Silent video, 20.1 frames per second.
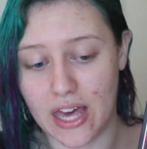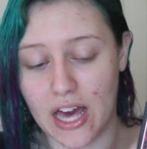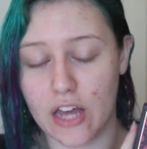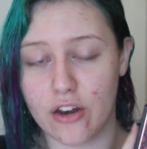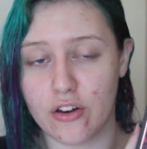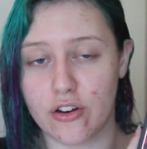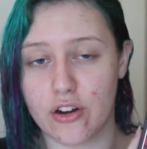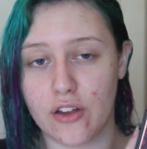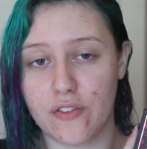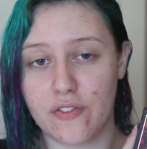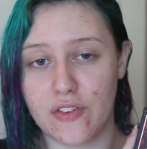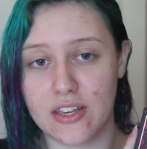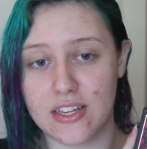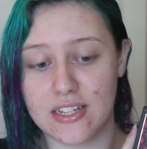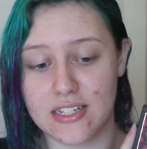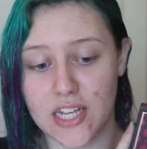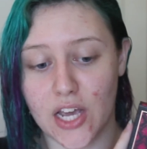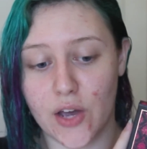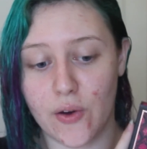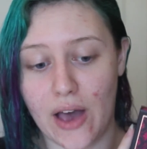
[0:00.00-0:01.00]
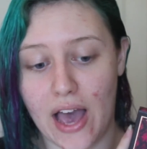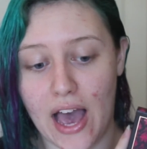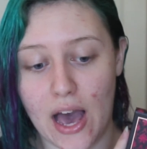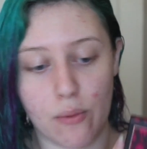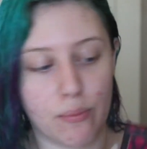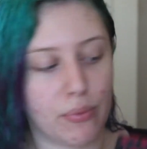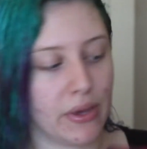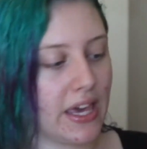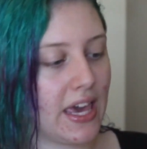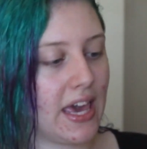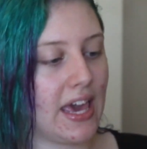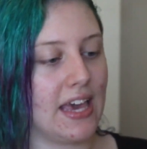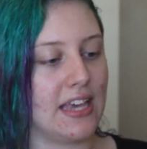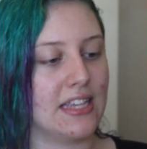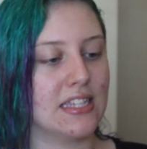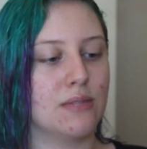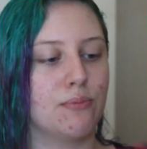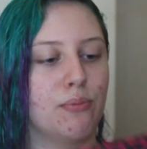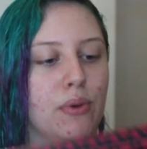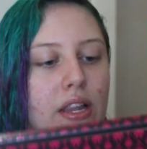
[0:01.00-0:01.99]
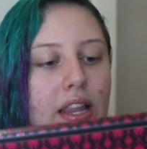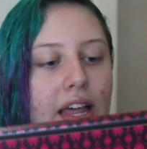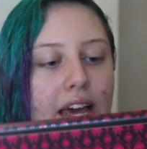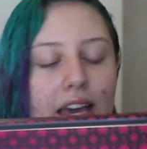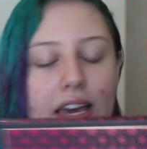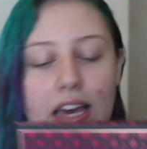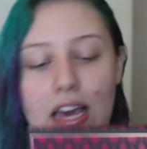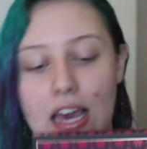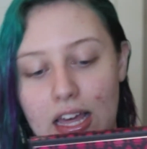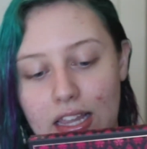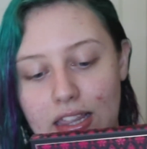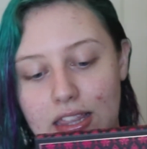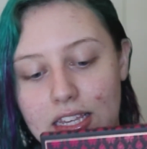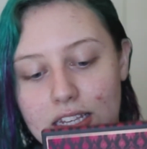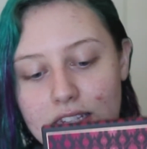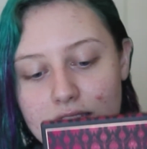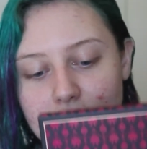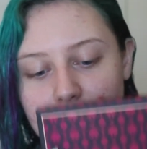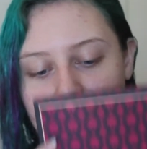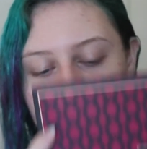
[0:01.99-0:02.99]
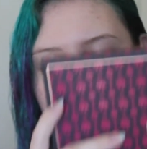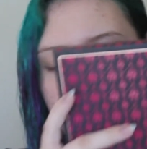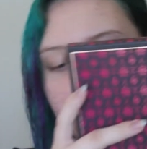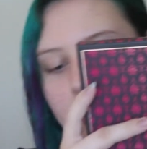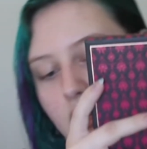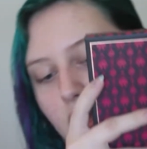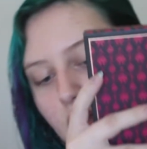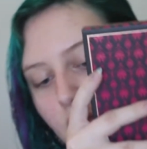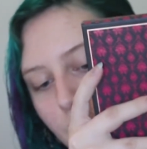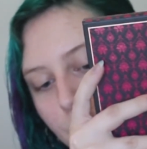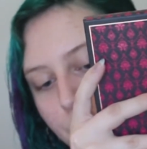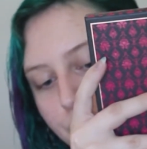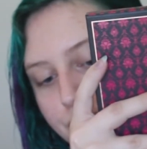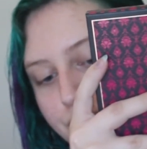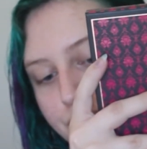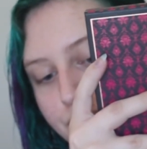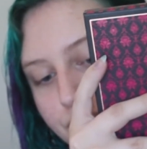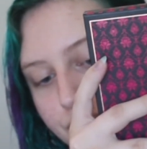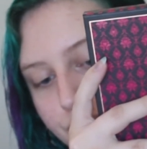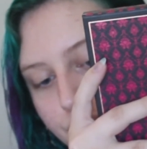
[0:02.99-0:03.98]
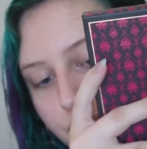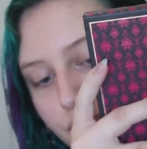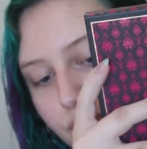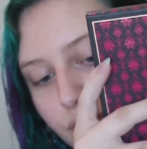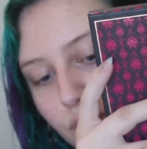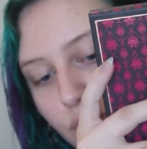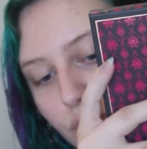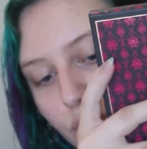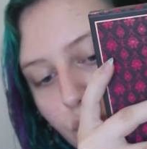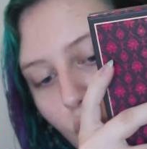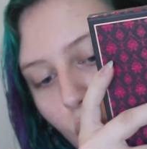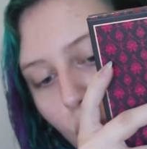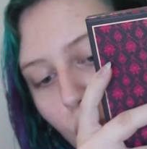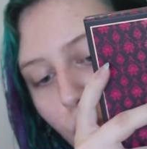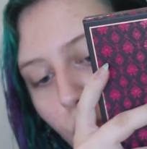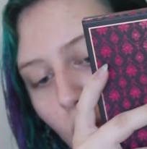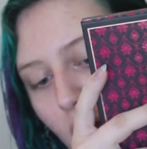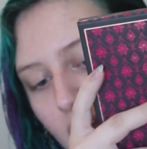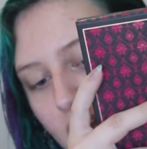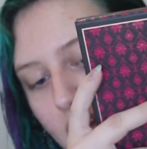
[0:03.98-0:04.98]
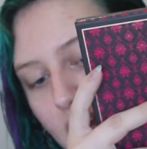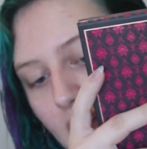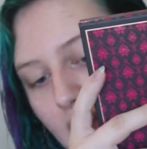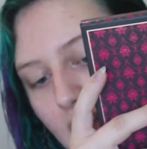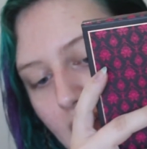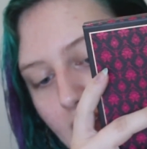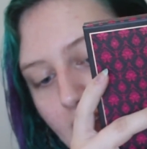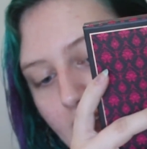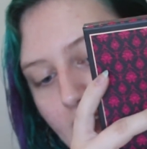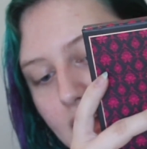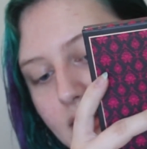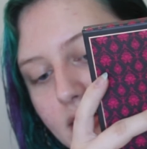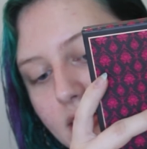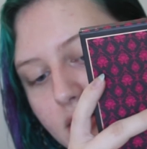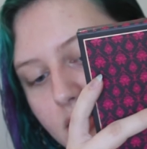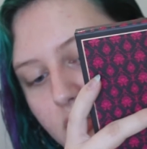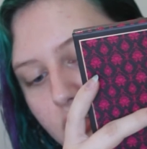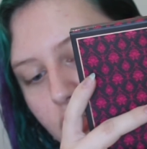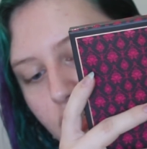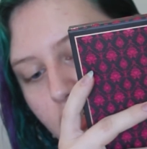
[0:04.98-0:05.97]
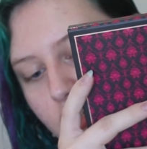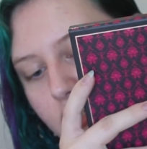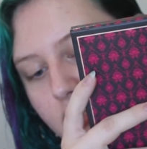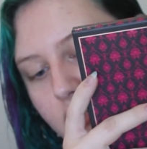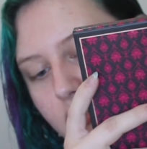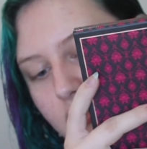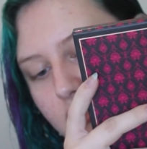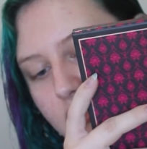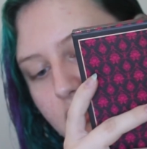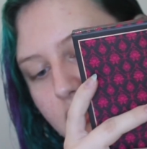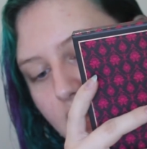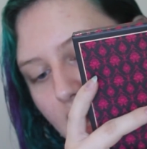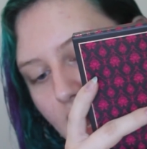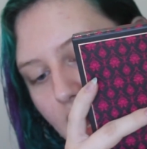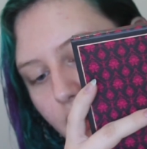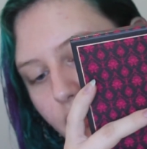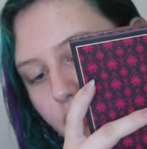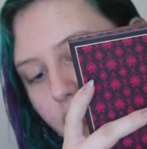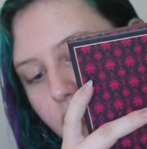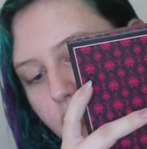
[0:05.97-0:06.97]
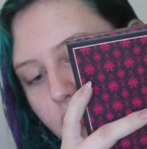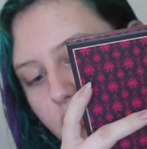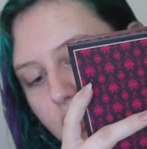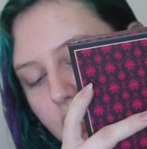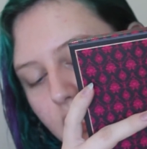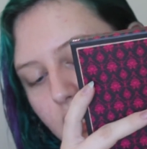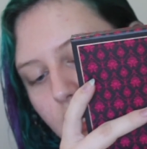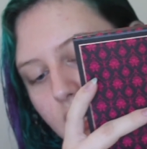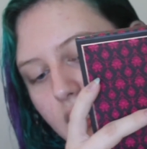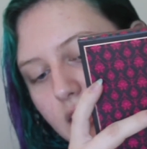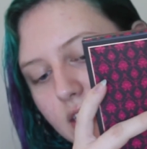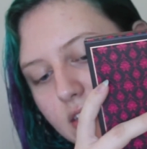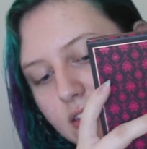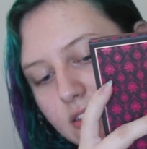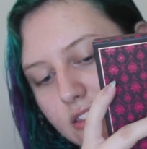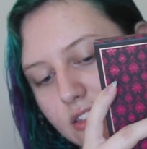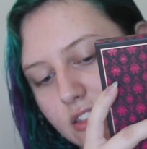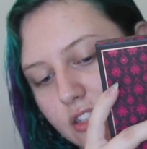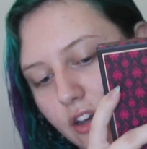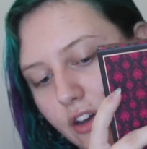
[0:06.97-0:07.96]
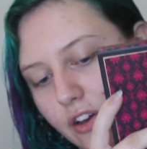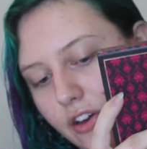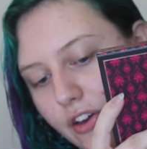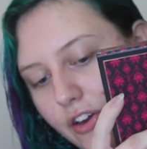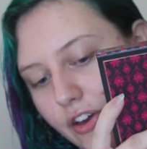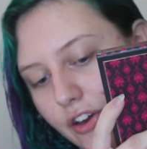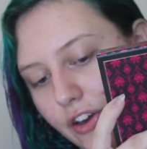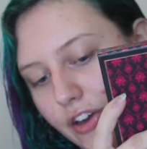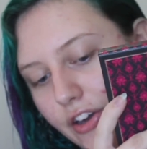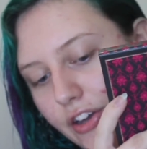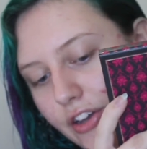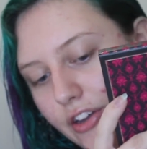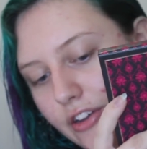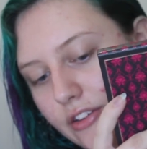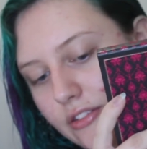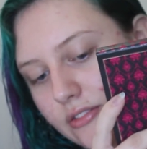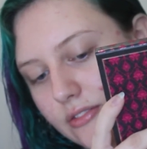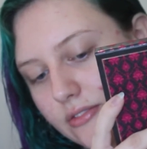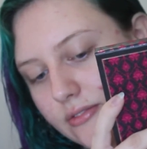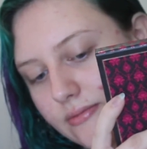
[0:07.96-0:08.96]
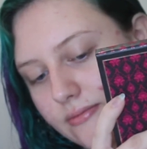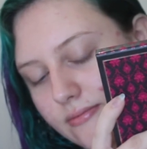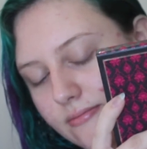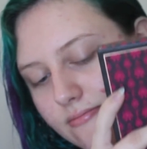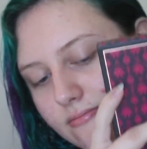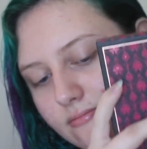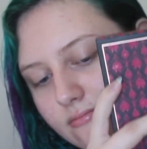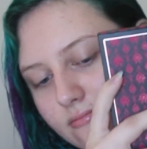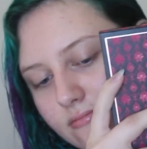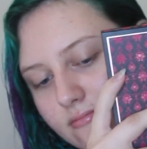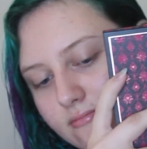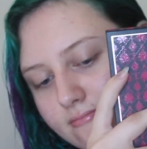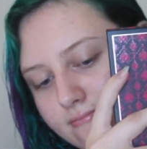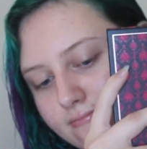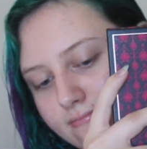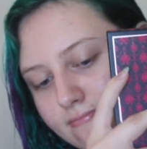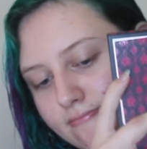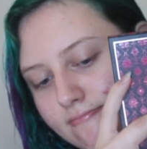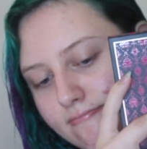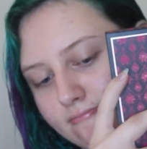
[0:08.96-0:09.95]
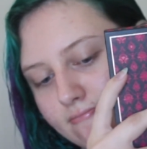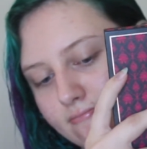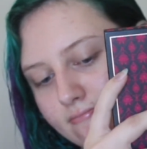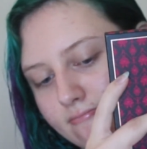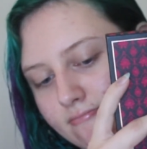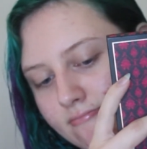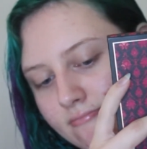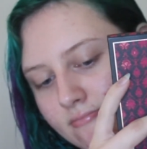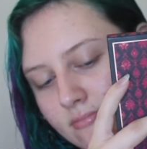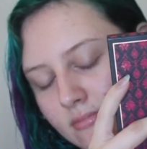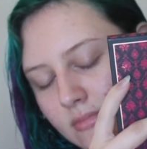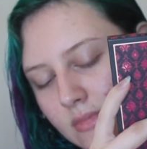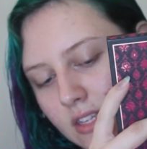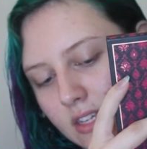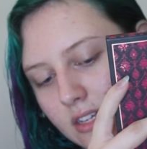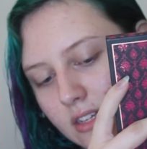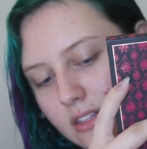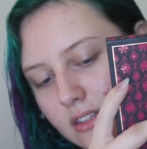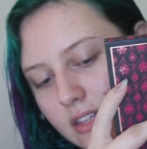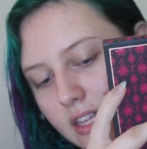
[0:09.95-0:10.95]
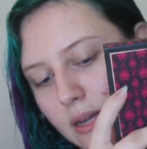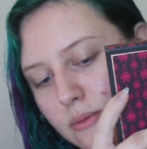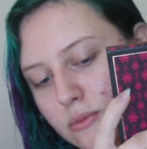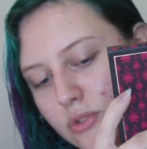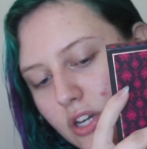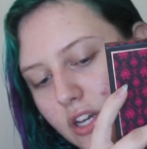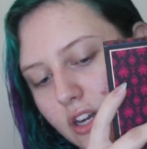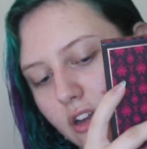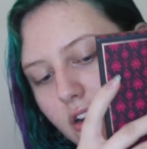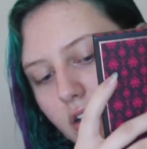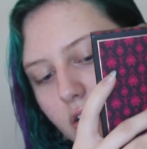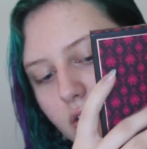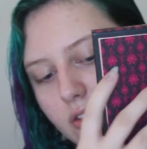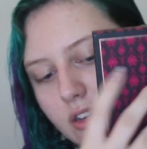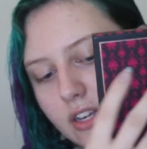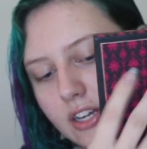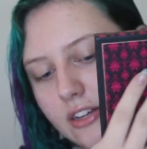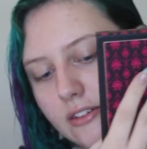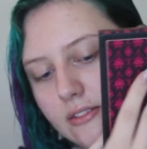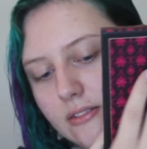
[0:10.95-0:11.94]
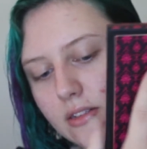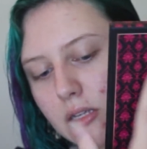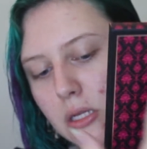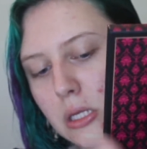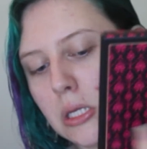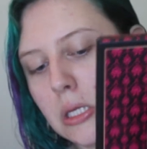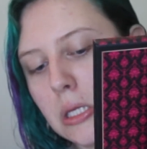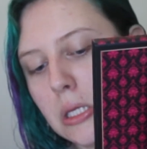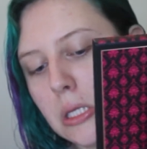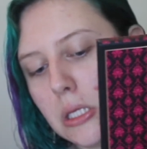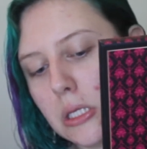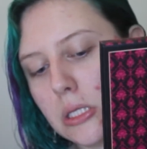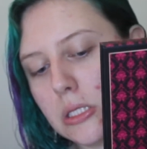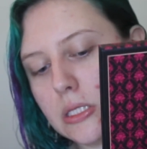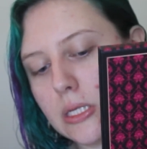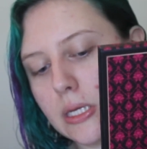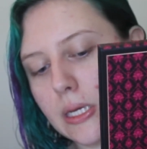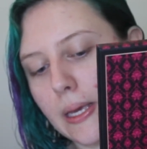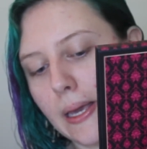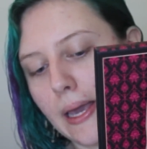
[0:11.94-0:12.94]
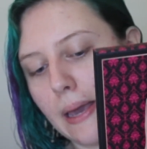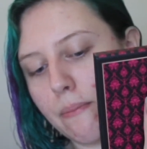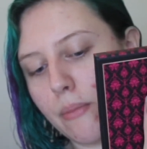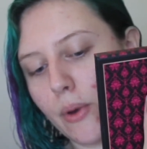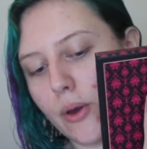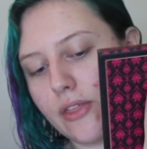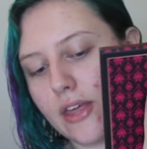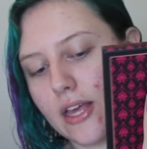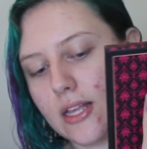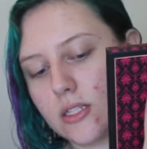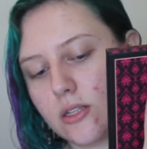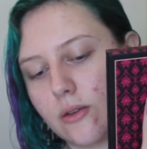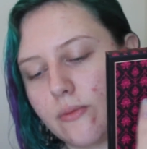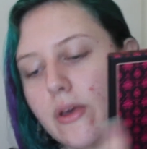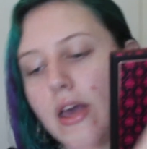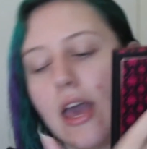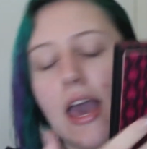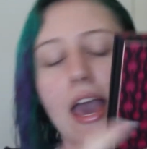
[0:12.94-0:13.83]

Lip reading: I don't know if you can tell how big it is, but like this is one hand just to scale. So like I'm trying to hold it so I can get both hands on.